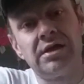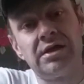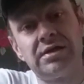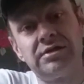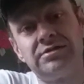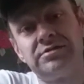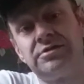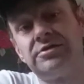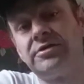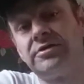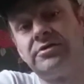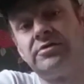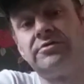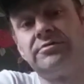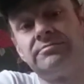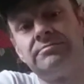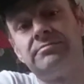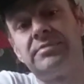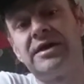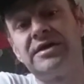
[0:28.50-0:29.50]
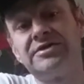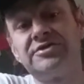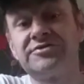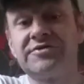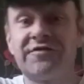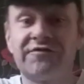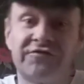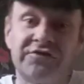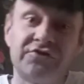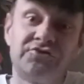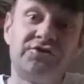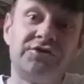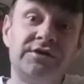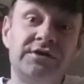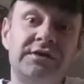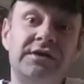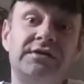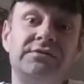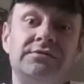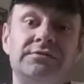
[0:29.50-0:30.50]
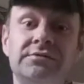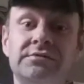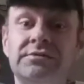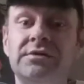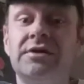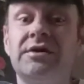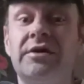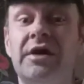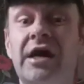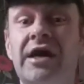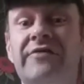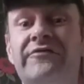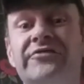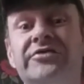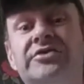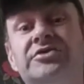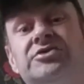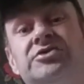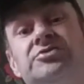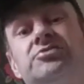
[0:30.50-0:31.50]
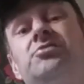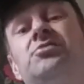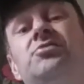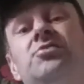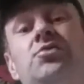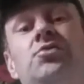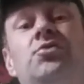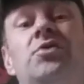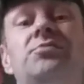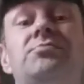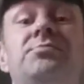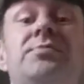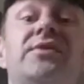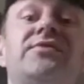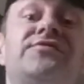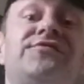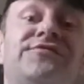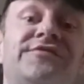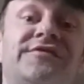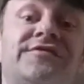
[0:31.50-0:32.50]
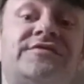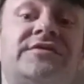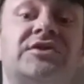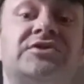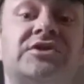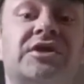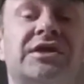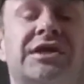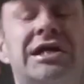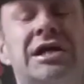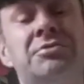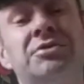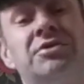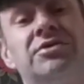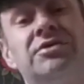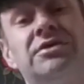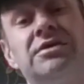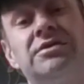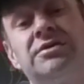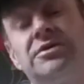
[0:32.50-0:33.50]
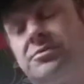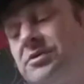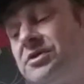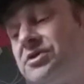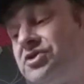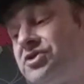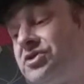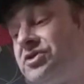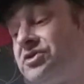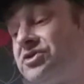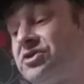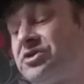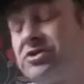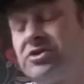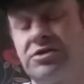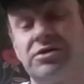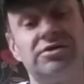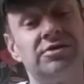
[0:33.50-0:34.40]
and buy stuff to trade in. And the average is £1.50 as I calculated it, which is